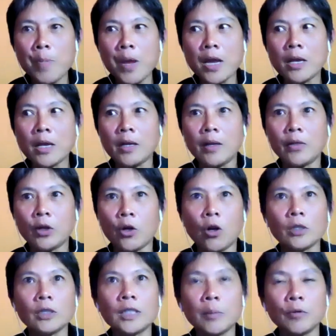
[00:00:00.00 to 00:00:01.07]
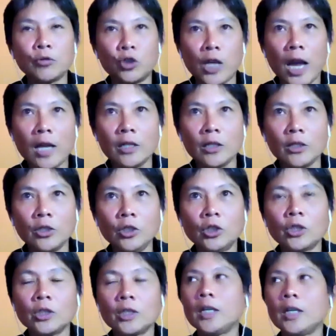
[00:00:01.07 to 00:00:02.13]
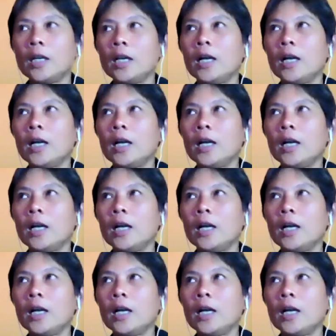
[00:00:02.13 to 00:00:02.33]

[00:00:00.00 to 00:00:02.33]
make the concept of challenge